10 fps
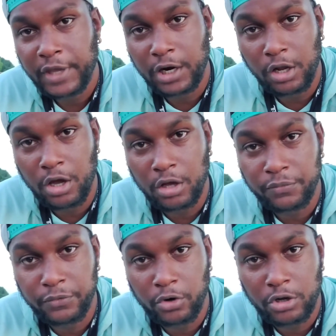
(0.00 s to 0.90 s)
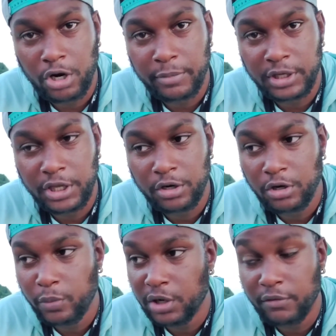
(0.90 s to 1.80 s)
and a long fluorocarbon
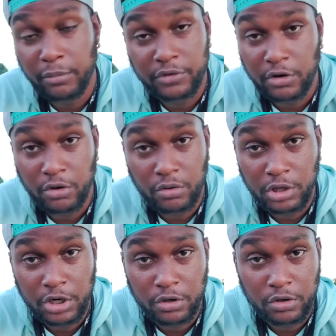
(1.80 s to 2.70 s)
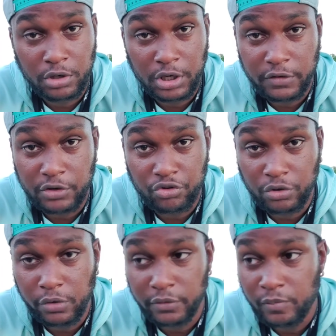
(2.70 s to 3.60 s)
leader or whatever material leader it is that
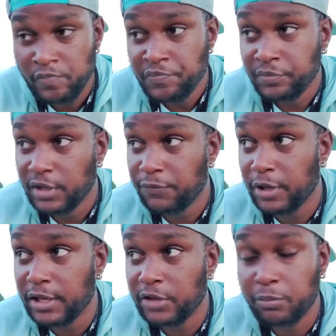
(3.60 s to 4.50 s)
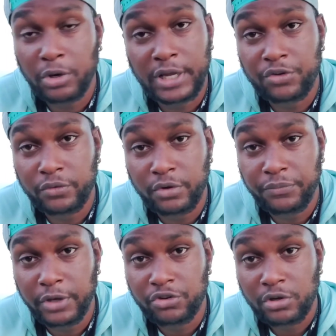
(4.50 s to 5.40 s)
you're using. They feel like that's more natural to
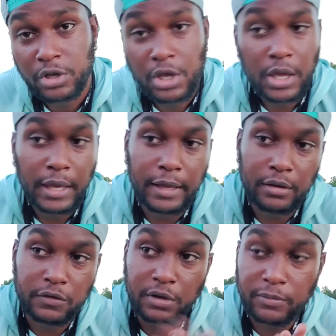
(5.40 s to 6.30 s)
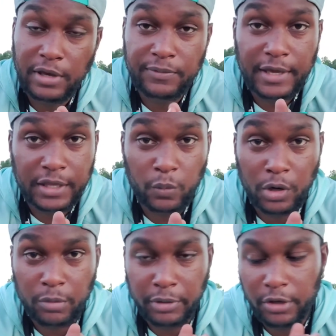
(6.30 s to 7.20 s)
the fish. And sometimes that can
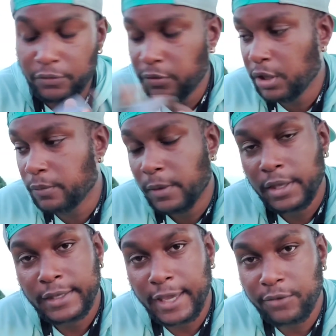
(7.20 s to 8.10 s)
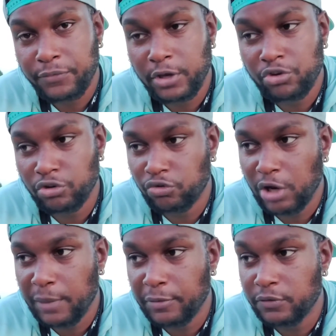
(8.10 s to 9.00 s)
work. But here's the thing. Catfish and
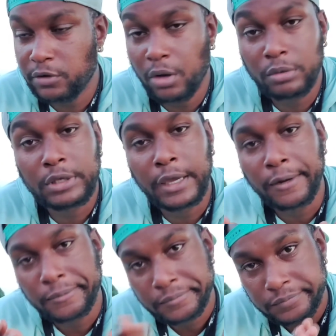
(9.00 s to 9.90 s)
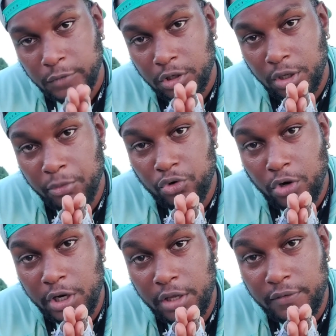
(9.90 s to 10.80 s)
stripers don't care. The
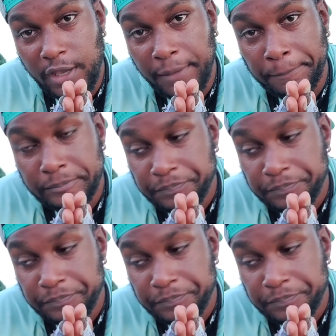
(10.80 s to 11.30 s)
majority of the time.